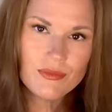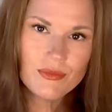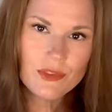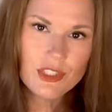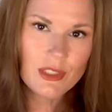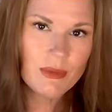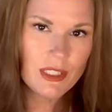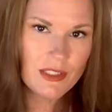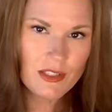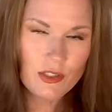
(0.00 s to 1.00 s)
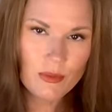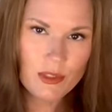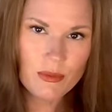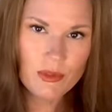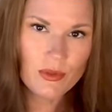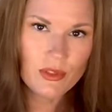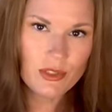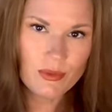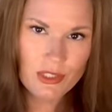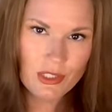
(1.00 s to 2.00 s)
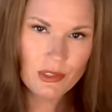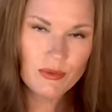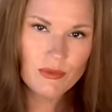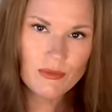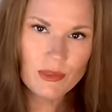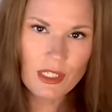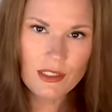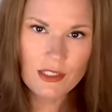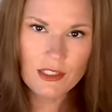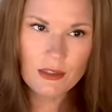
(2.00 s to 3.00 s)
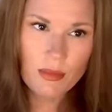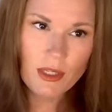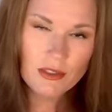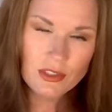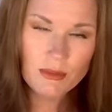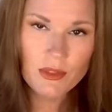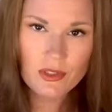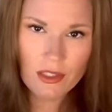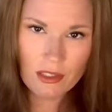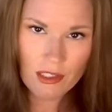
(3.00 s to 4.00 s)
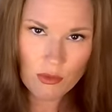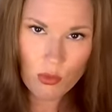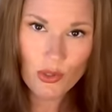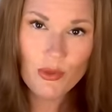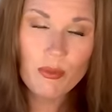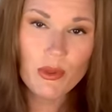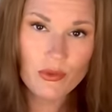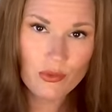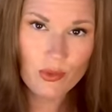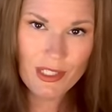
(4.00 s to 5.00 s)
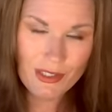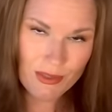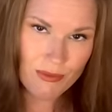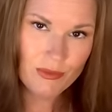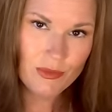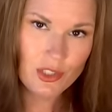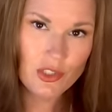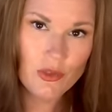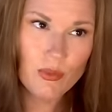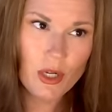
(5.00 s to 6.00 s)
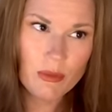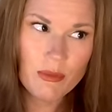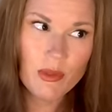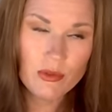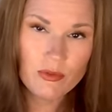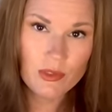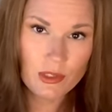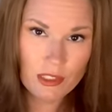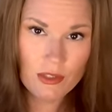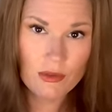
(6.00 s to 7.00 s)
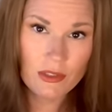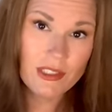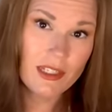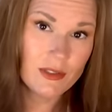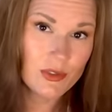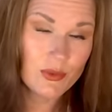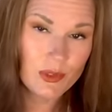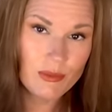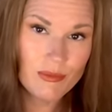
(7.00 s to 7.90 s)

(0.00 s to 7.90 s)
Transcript: Somebody needs to open up in order to receive. And then an apology most likely can work both ways, since you probably both feel like you're entitled to one.